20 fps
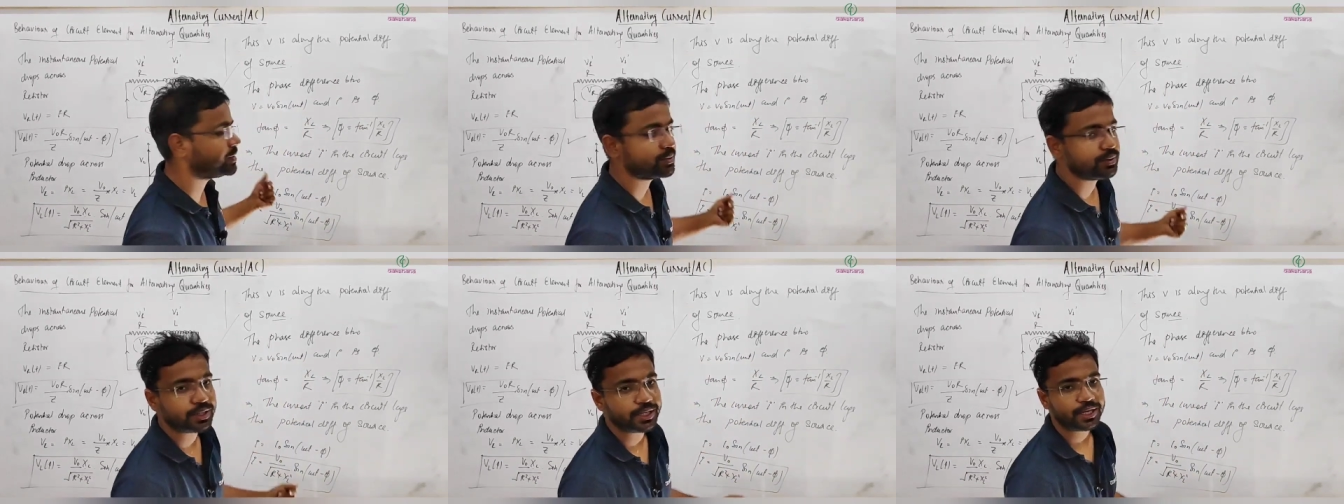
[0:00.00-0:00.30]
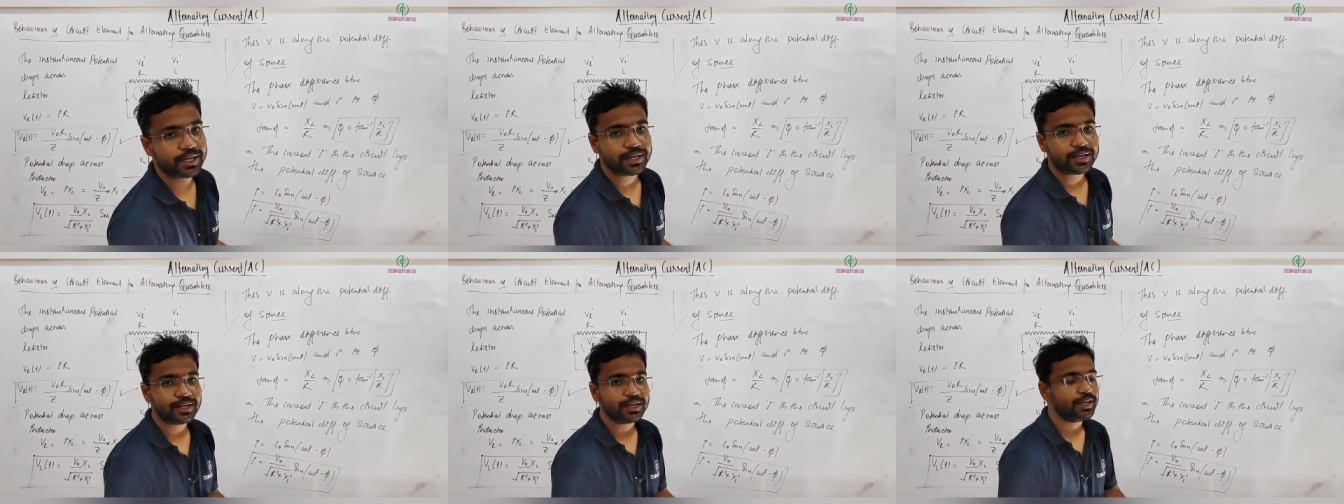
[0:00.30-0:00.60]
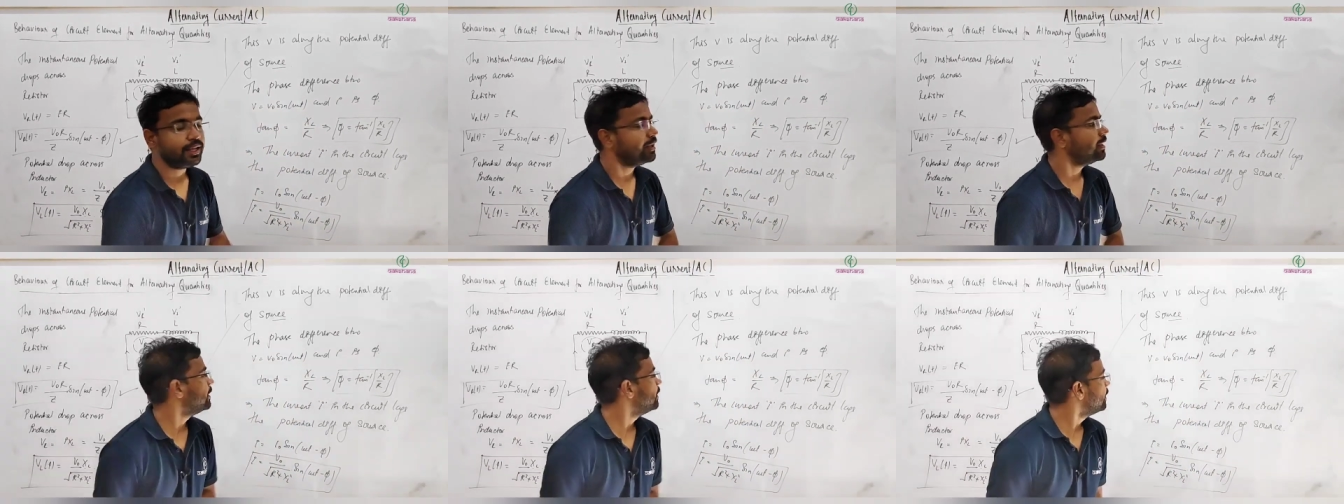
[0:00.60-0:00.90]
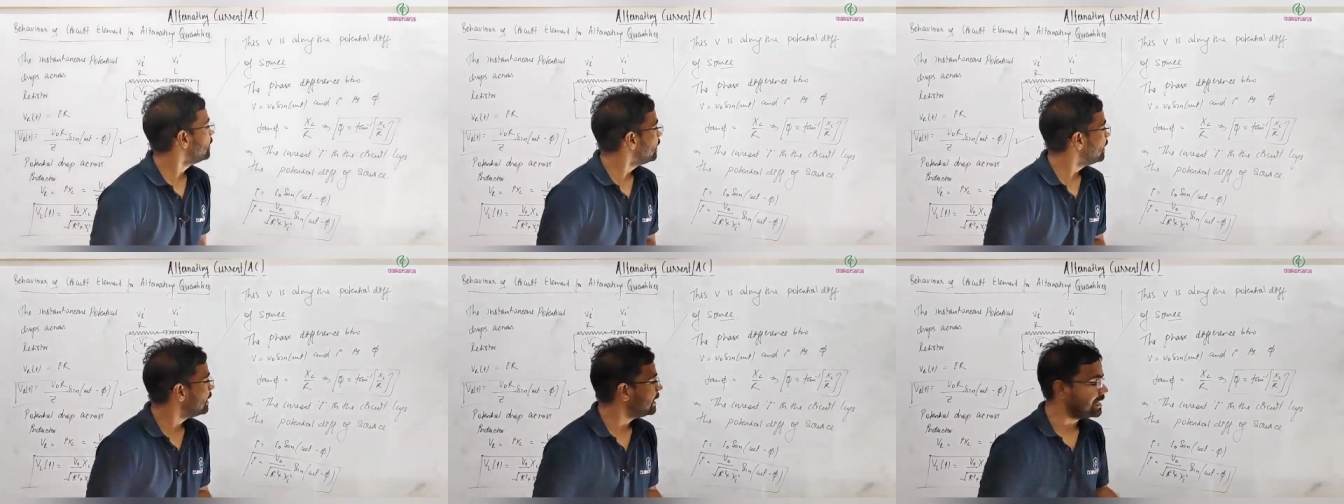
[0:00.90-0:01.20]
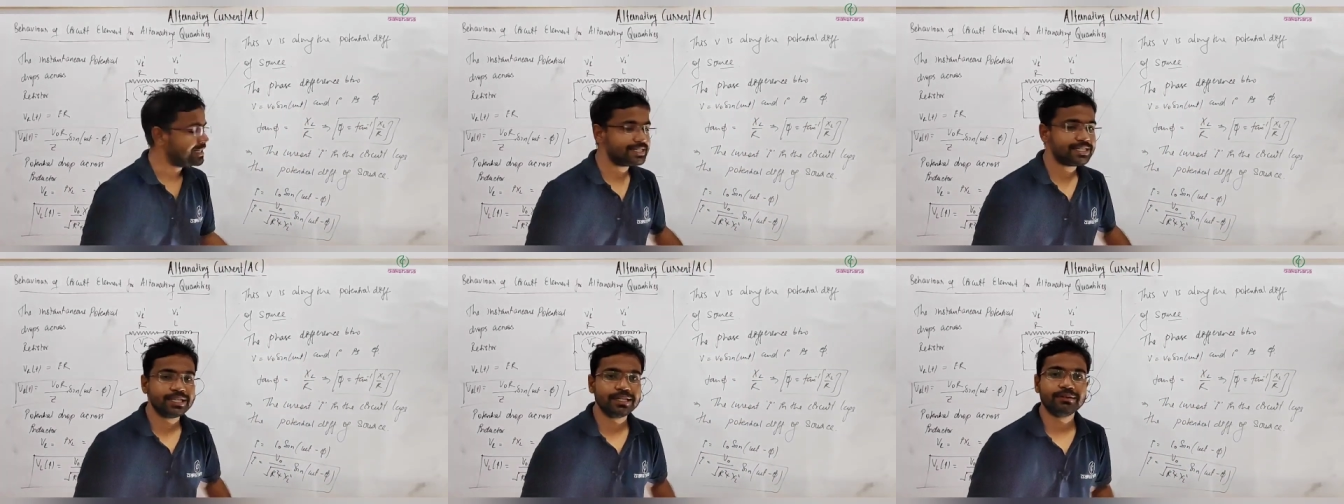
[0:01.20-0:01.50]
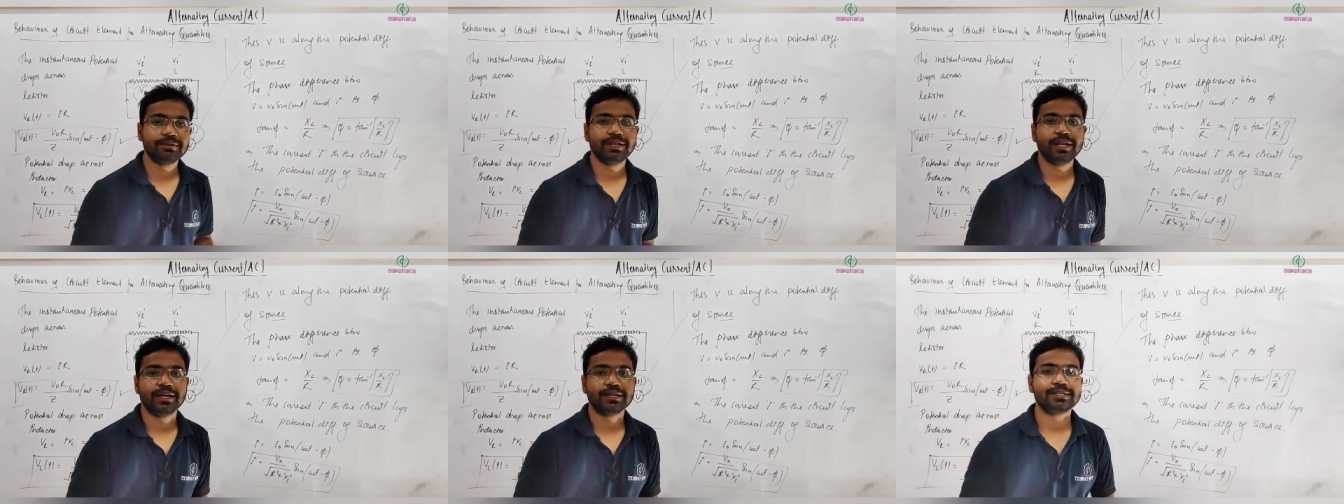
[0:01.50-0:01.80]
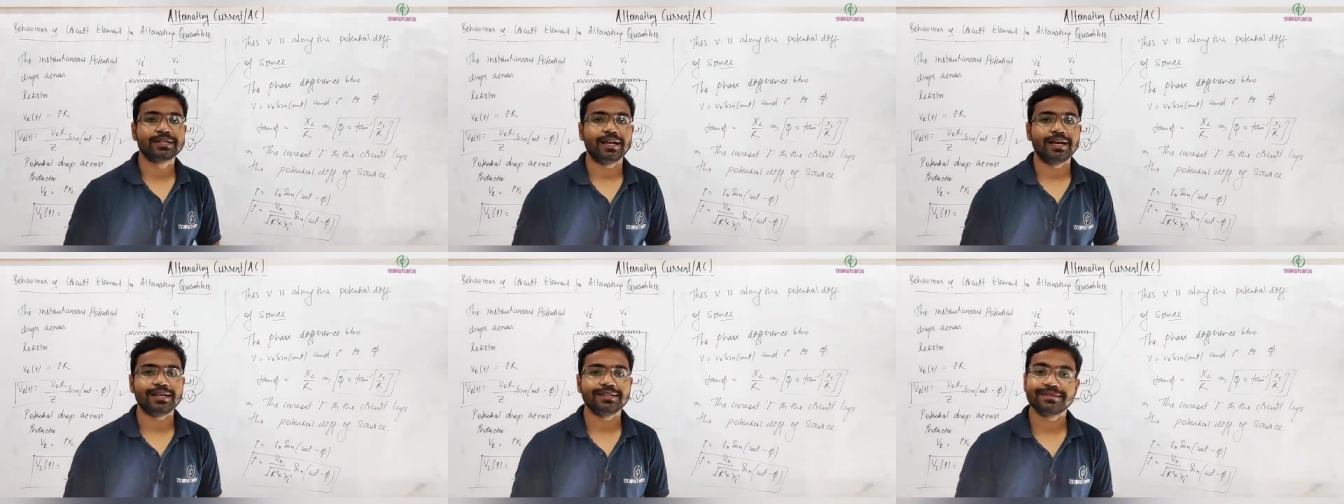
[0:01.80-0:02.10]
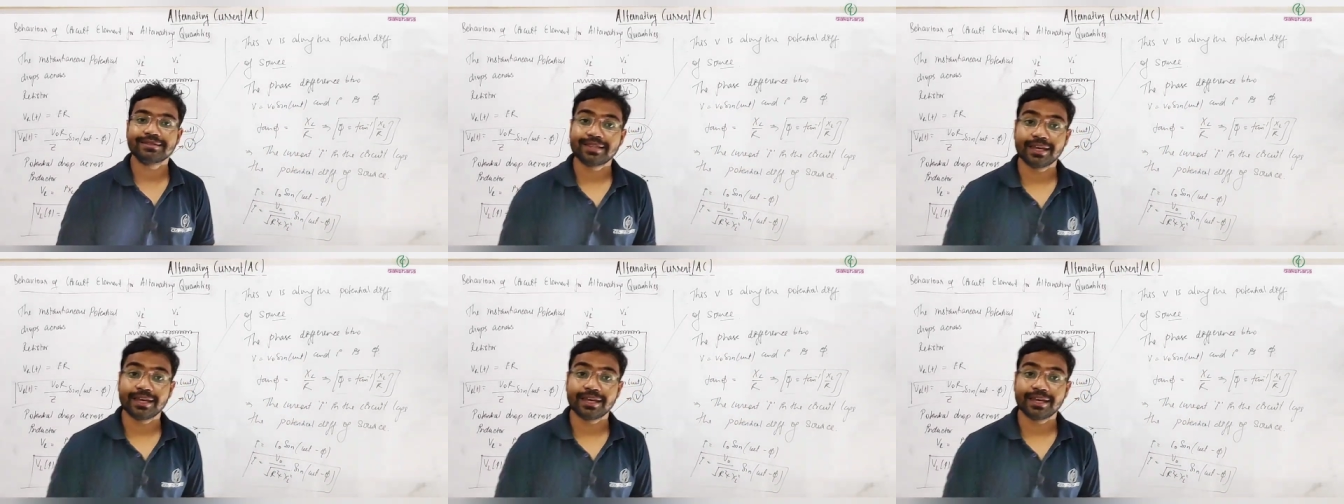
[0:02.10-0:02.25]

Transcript: to here. Let's see you next class.